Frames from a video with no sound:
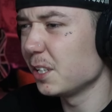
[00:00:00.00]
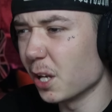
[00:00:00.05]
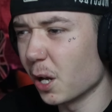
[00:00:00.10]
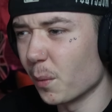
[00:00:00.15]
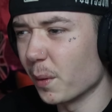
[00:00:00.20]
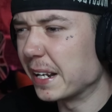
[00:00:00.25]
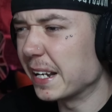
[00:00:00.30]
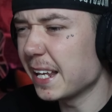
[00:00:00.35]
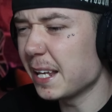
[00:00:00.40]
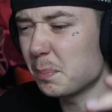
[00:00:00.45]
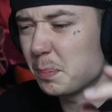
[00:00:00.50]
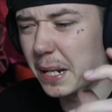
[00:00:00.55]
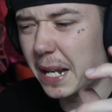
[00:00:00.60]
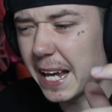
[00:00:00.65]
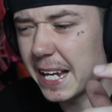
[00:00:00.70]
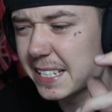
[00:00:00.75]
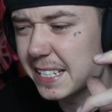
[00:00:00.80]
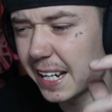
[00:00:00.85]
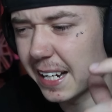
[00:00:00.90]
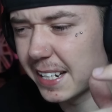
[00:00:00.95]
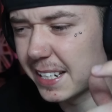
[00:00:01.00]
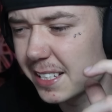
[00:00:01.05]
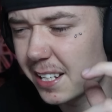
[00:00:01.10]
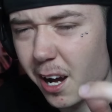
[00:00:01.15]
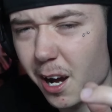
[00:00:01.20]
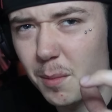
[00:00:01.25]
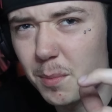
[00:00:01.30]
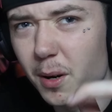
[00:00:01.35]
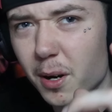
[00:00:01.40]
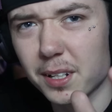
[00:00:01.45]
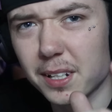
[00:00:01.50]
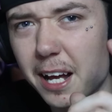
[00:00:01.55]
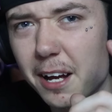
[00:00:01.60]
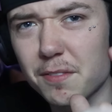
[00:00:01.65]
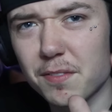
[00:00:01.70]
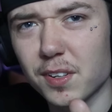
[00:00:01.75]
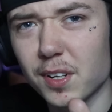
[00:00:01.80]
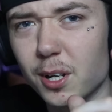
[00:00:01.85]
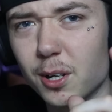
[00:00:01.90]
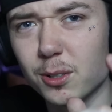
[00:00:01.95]
Yo, when he plays that guitar, bro,
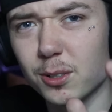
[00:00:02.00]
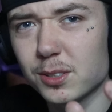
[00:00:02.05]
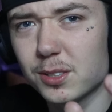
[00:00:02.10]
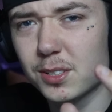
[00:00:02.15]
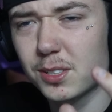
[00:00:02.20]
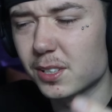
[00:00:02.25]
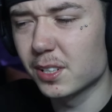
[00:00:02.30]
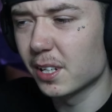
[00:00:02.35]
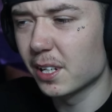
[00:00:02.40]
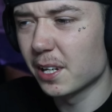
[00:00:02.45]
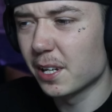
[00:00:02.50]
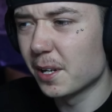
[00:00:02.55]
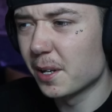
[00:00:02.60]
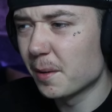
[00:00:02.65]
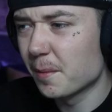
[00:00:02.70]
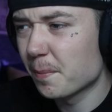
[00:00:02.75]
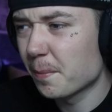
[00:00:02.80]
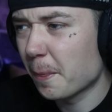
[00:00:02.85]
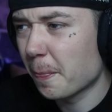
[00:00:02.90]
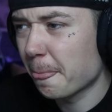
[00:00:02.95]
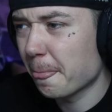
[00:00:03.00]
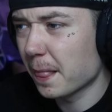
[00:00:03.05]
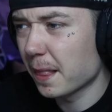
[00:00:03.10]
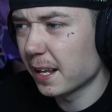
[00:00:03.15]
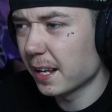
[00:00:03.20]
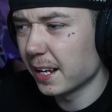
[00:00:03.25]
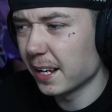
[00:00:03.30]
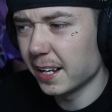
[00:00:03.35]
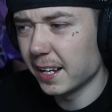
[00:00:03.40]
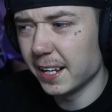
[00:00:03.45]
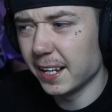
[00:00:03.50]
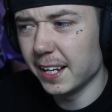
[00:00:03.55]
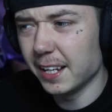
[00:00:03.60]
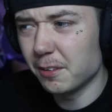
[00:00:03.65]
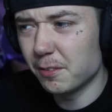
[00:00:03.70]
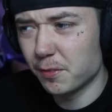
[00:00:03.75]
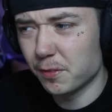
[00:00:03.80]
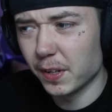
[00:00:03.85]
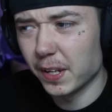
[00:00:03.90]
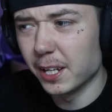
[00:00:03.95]
that feels...
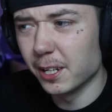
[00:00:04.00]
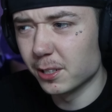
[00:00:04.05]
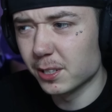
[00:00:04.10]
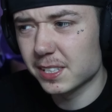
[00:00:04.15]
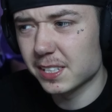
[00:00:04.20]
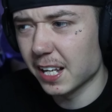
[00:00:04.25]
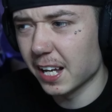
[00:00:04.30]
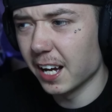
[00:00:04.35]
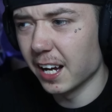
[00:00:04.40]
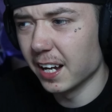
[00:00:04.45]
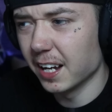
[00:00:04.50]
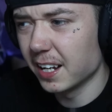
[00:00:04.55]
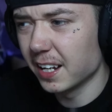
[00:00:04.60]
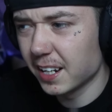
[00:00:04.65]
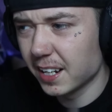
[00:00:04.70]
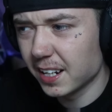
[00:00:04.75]
He feels that.